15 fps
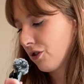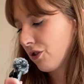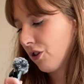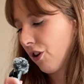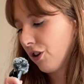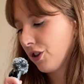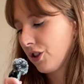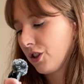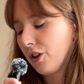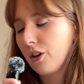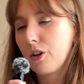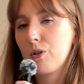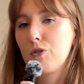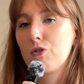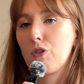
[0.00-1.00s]
Garn
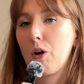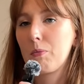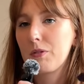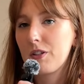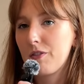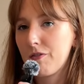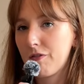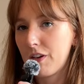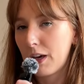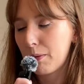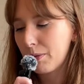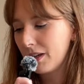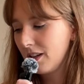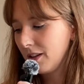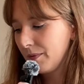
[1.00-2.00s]
Studio Drops
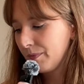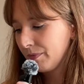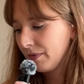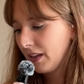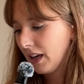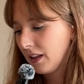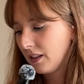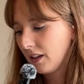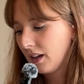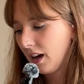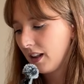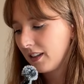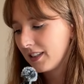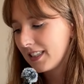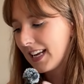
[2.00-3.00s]
Fable in the
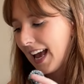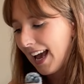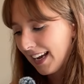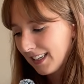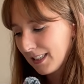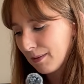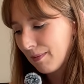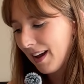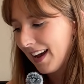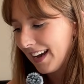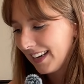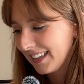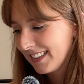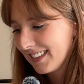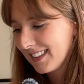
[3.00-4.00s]
color Tex
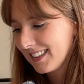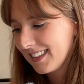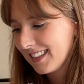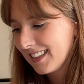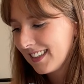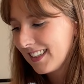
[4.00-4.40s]
Mex,